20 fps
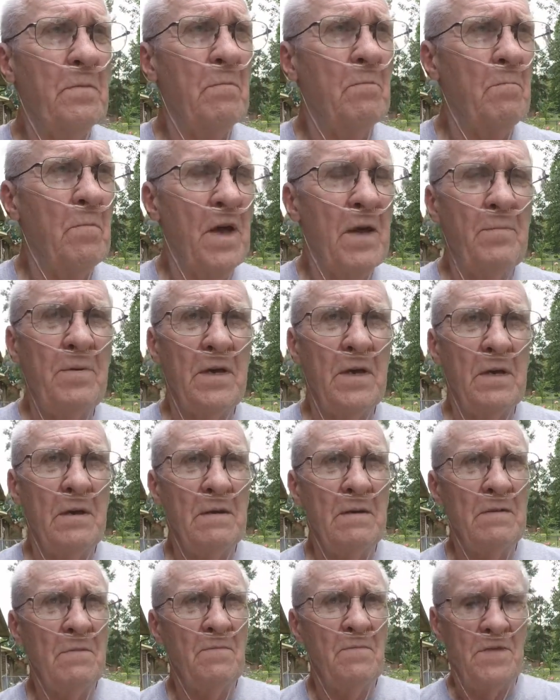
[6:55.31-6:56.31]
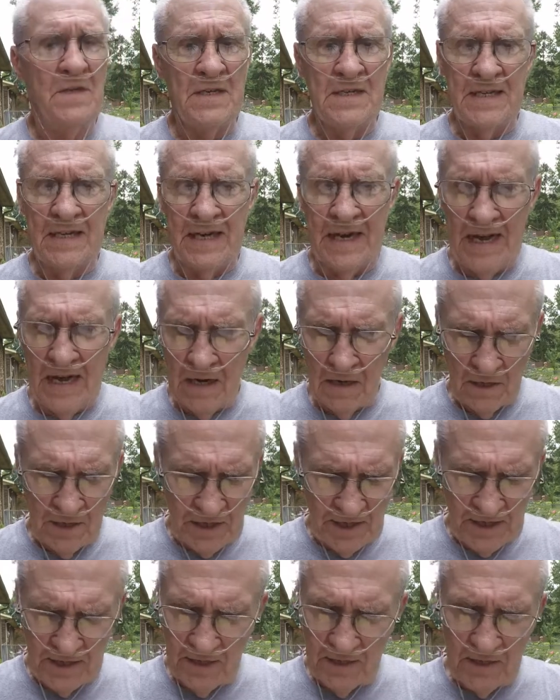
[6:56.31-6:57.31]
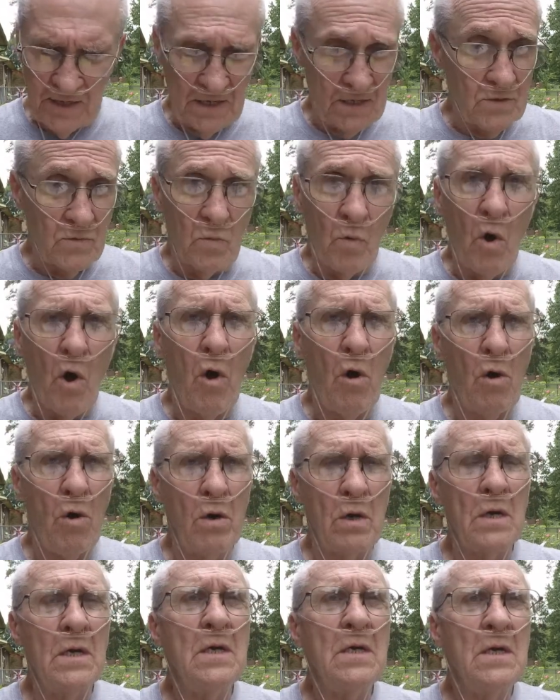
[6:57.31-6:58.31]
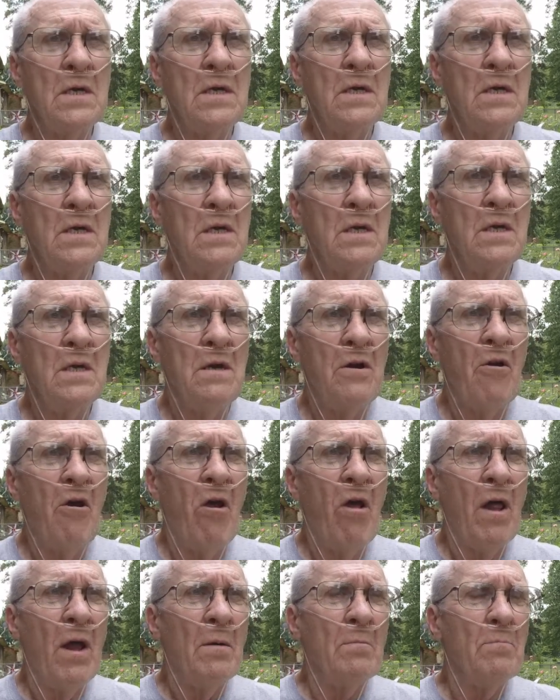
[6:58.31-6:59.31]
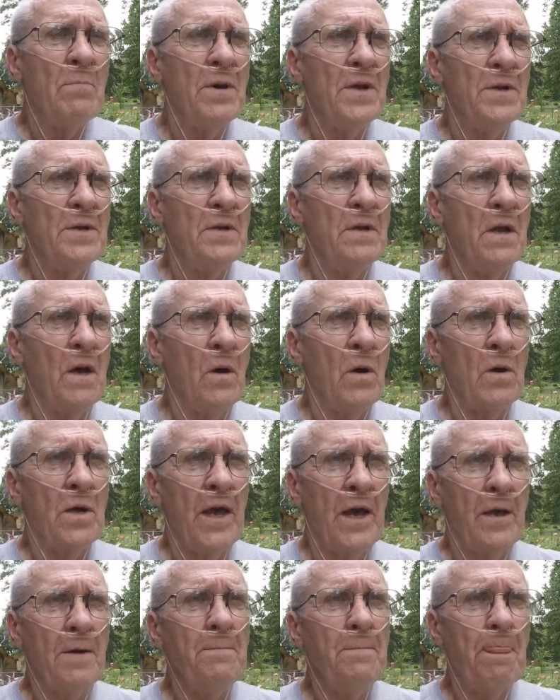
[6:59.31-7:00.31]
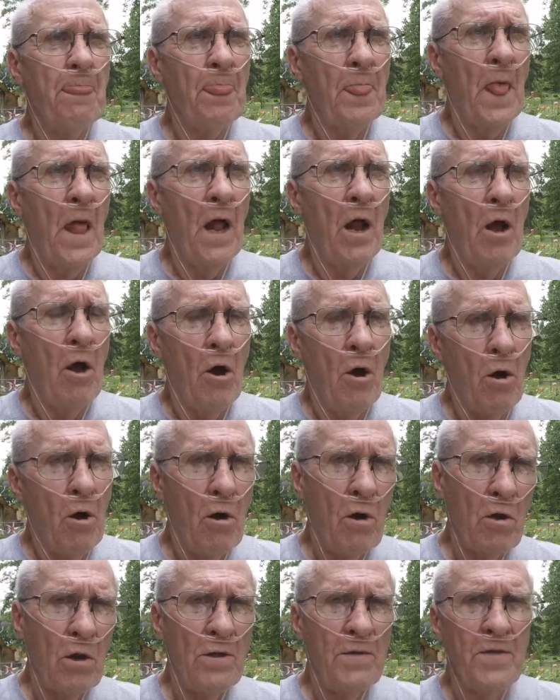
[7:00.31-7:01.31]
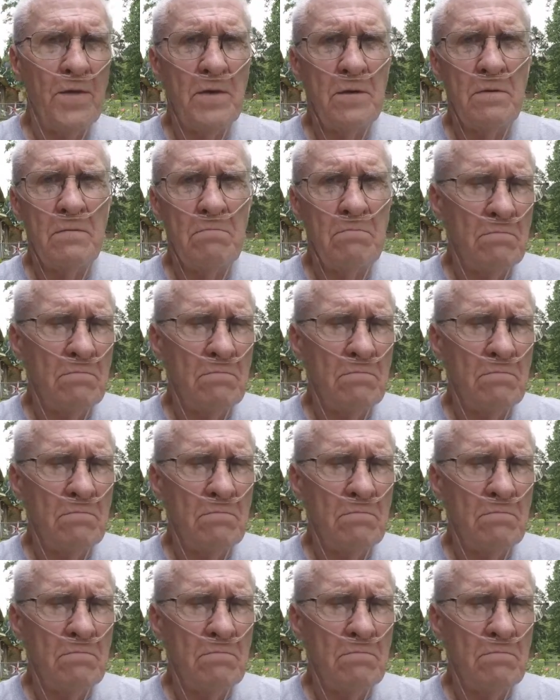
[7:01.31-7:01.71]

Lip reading: maybe this analogy is wrong, but okay, all of the